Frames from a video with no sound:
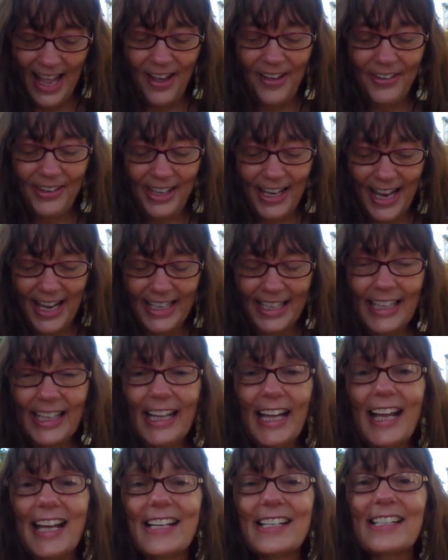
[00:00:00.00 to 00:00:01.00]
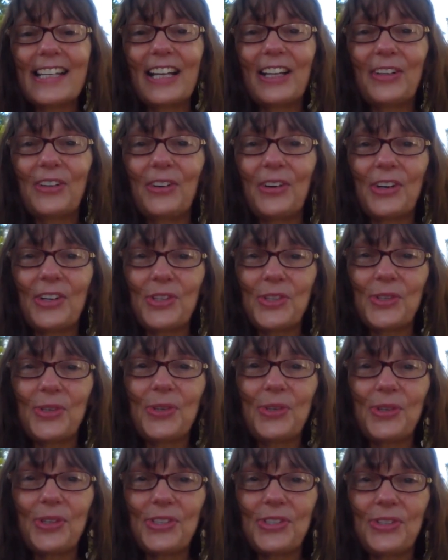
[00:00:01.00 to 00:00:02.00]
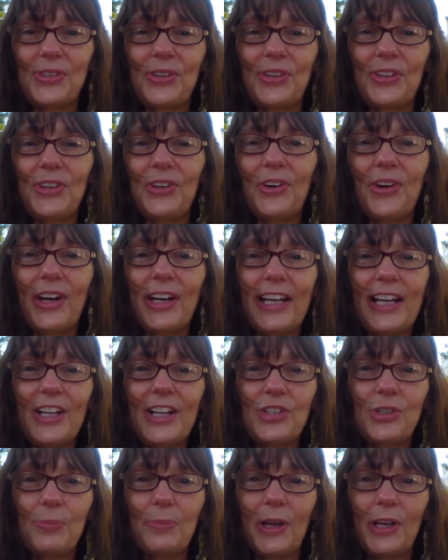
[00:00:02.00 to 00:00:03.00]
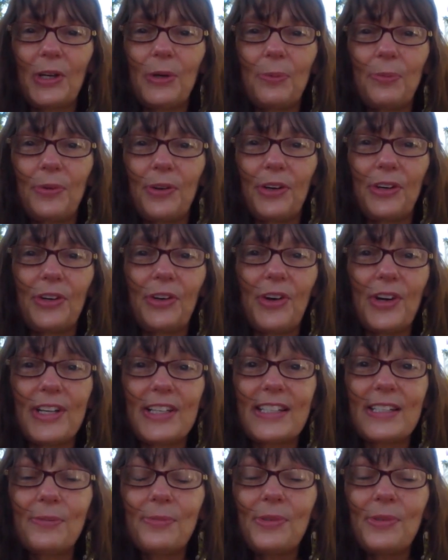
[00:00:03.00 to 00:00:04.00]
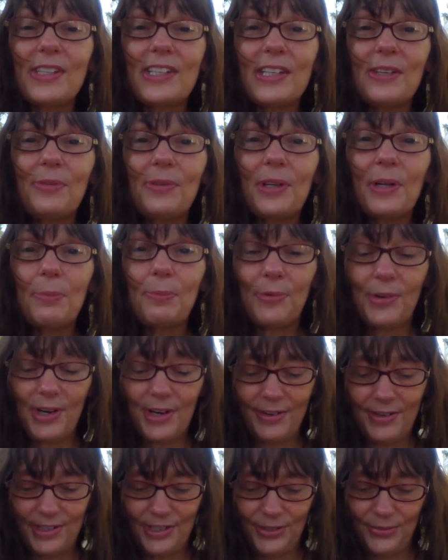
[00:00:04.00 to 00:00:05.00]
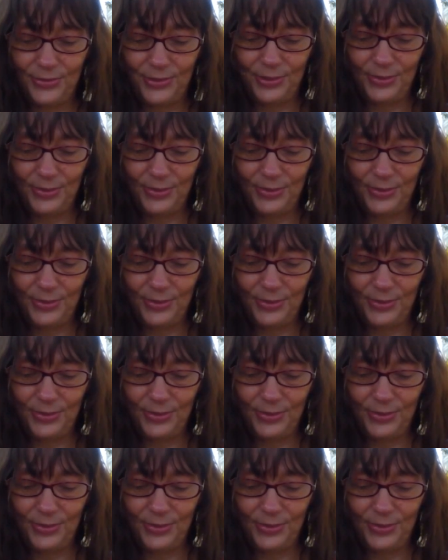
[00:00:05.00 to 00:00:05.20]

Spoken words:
Okay, and the last set of cards, of course, are the Archangel Michael prayer cards. And we'll see what our prayer is for